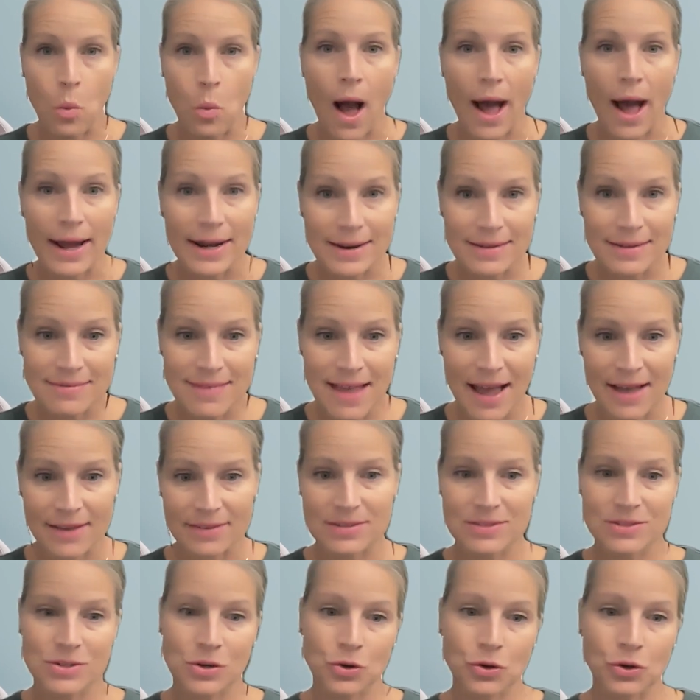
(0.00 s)
Widen
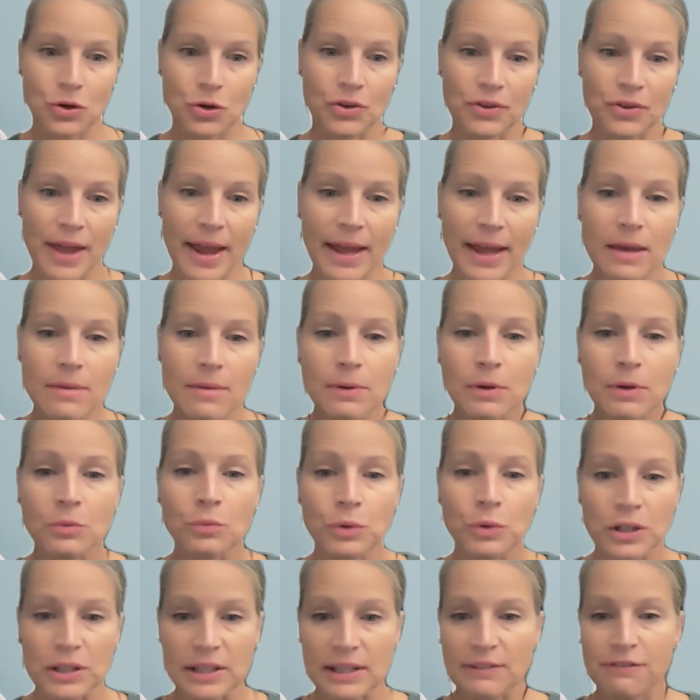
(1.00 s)
that circle. That can be
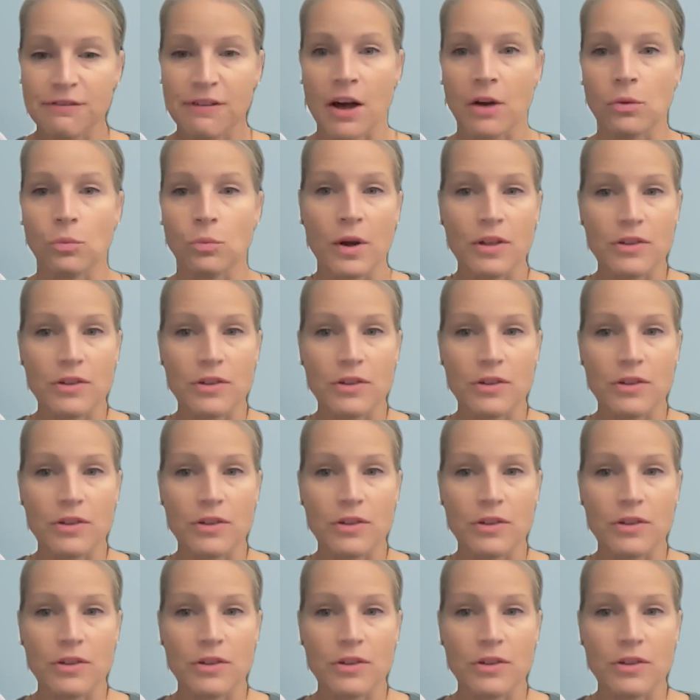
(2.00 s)
really fun.